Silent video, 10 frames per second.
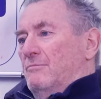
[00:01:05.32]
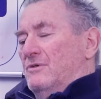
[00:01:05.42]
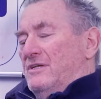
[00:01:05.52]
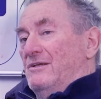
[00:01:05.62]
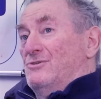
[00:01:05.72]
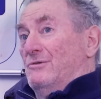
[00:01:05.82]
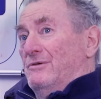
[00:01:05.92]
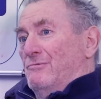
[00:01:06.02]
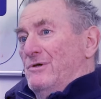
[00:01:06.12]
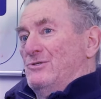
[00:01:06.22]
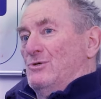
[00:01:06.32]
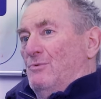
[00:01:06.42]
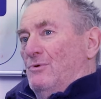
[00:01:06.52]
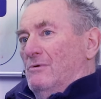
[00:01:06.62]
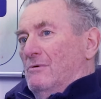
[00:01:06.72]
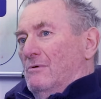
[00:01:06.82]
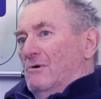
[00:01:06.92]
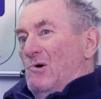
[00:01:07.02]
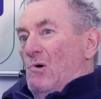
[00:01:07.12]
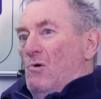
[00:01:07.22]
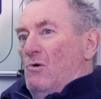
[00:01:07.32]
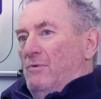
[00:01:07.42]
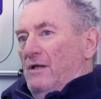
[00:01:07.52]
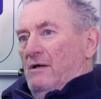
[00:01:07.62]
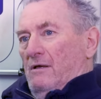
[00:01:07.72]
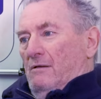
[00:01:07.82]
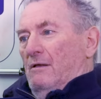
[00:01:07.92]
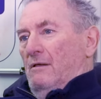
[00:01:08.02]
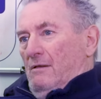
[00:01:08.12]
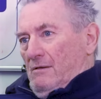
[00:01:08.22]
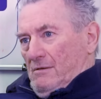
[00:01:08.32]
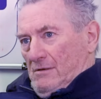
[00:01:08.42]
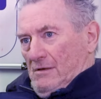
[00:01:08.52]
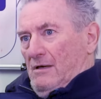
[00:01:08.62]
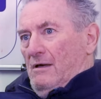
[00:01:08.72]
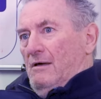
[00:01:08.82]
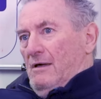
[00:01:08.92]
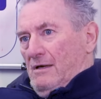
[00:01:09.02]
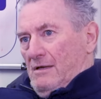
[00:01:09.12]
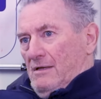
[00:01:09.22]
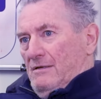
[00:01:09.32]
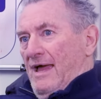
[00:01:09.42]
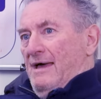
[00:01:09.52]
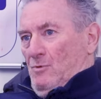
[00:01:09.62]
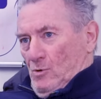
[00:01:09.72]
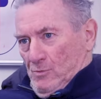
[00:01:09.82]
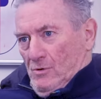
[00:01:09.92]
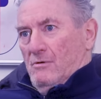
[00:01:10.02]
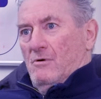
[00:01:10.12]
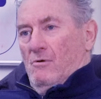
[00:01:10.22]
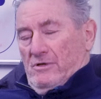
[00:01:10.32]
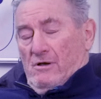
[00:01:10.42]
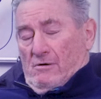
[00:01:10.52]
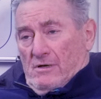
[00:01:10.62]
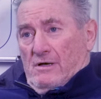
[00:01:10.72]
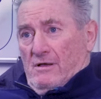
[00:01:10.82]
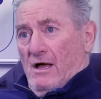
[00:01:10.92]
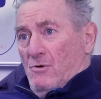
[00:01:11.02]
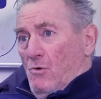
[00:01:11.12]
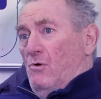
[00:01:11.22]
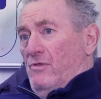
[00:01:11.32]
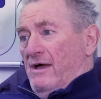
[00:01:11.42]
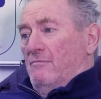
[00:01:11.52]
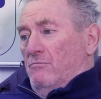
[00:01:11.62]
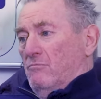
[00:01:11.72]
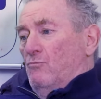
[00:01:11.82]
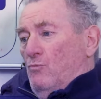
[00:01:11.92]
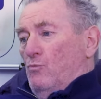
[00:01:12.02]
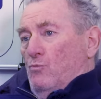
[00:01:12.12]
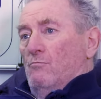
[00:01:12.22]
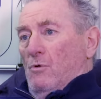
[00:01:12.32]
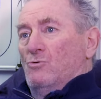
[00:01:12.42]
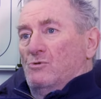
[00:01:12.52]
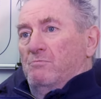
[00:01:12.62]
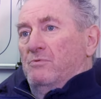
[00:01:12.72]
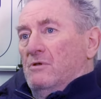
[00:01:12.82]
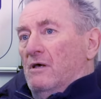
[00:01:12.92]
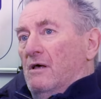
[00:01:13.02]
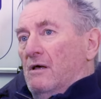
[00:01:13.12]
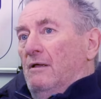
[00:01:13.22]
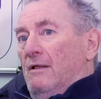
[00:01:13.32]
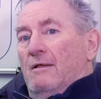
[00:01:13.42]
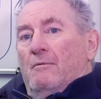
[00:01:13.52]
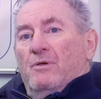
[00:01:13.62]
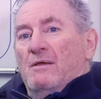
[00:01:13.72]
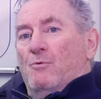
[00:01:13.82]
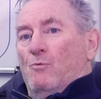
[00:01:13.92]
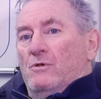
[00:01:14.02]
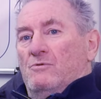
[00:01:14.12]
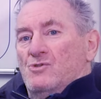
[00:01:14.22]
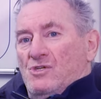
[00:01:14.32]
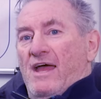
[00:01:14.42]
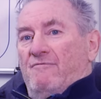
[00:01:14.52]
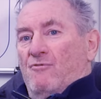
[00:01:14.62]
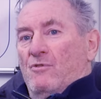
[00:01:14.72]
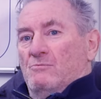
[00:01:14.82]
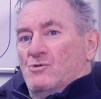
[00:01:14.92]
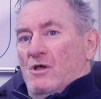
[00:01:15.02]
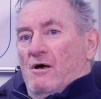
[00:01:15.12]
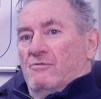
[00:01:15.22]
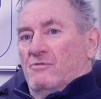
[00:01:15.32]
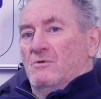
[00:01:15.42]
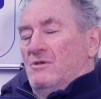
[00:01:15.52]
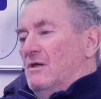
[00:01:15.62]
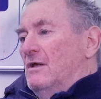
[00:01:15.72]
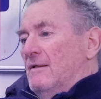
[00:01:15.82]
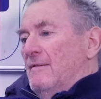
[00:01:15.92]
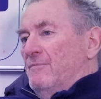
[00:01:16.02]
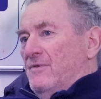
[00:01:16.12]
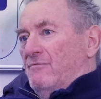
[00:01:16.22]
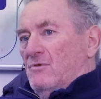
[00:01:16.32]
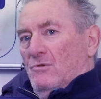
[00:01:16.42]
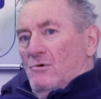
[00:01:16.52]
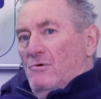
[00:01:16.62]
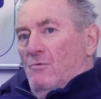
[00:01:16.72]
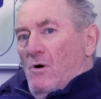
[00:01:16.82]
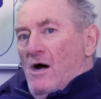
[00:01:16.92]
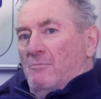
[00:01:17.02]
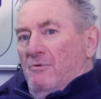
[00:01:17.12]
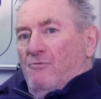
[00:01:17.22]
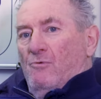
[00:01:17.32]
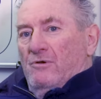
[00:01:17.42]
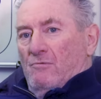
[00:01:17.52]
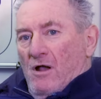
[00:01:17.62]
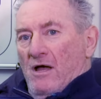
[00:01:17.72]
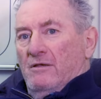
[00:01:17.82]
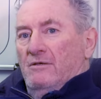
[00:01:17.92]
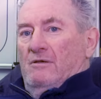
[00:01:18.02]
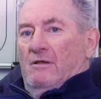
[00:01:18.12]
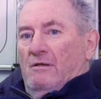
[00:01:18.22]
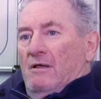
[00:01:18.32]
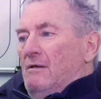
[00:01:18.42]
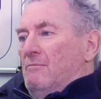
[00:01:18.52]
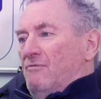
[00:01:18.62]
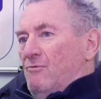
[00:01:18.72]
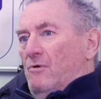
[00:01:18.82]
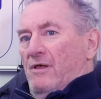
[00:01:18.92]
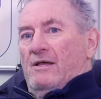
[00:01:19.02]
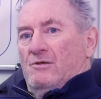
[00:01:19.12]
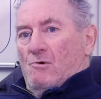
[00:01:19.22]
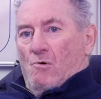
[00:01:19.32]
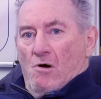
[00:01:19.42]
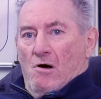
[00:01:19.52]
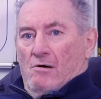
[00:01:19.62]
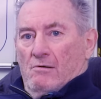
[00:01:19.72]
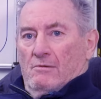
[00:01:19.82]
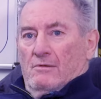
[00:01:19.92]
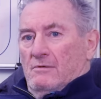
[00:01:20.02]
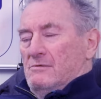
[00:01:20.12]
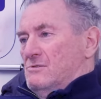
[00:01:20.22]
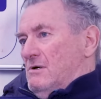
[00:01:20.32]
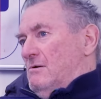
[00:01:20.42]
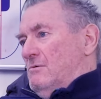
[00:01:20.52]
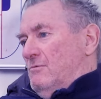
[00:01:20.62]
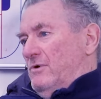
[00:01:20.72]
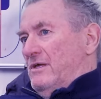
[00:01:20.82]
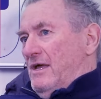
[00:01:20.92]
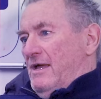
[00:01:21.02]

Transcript: potentially reachable goal, but an admirable goal, you know, a goal that most people would set for themselves. And you have to learn to walk before you run, and before that you crawl. So we